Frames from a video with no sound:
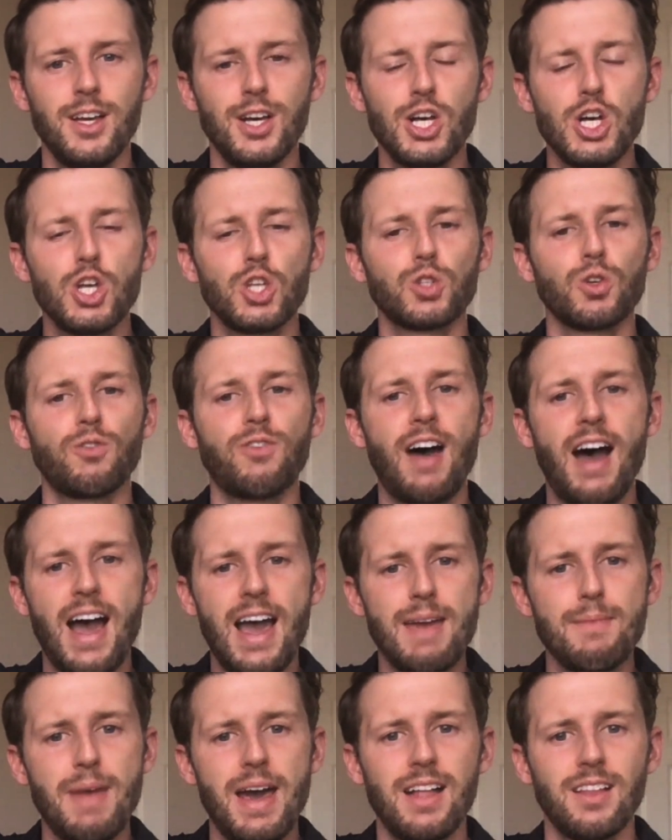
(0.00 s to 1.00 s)
So if
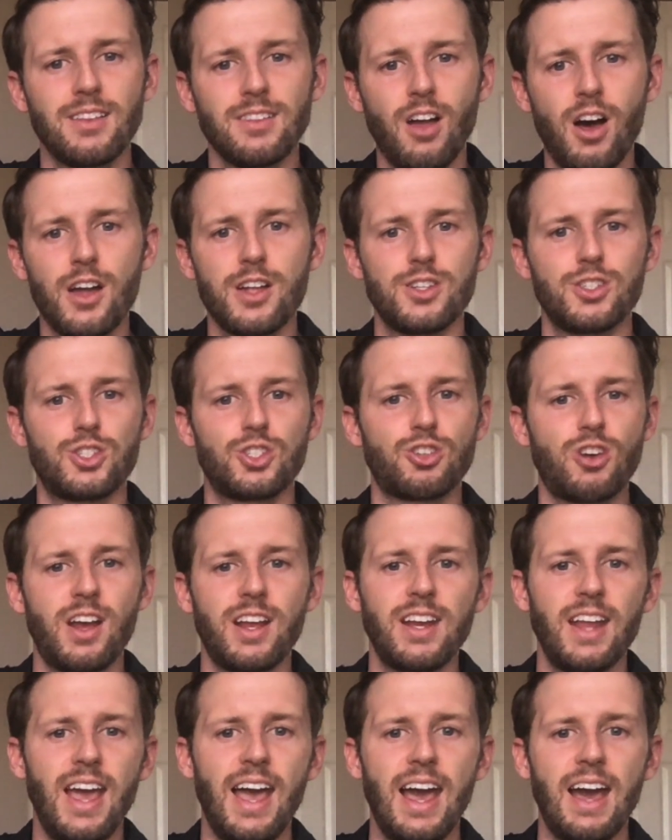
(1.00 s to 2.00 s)
I'm at lunch trying
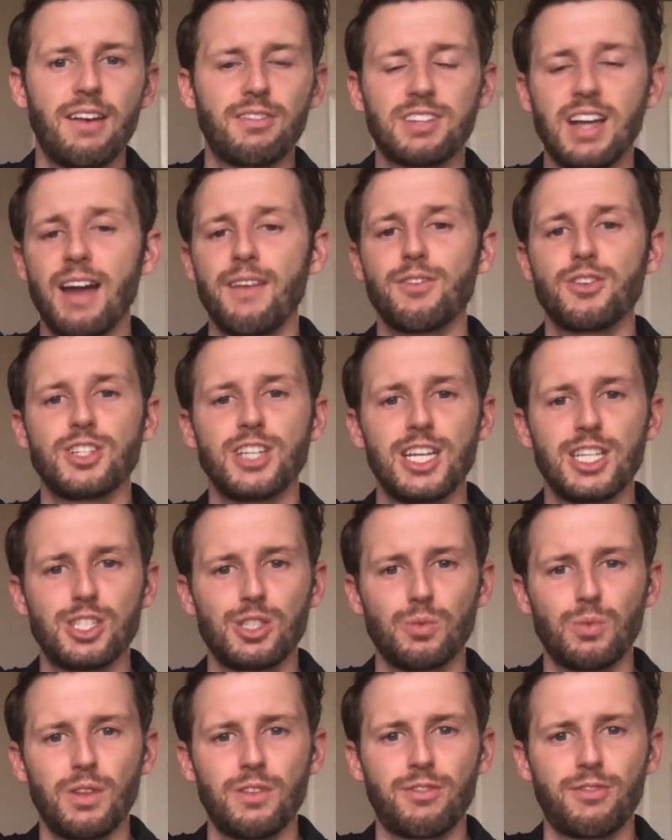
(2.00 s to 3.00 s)
to have conversation
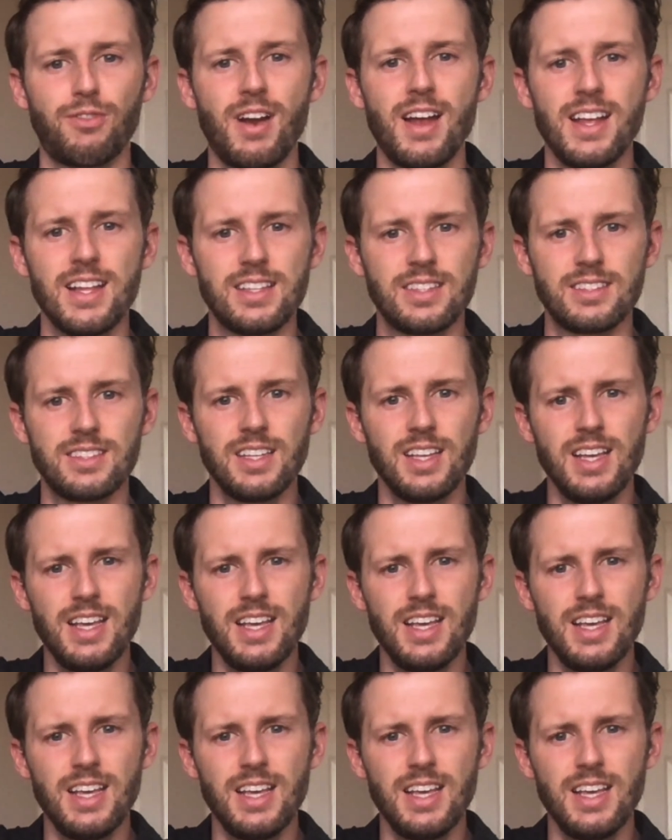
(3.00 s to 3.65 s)
with friends,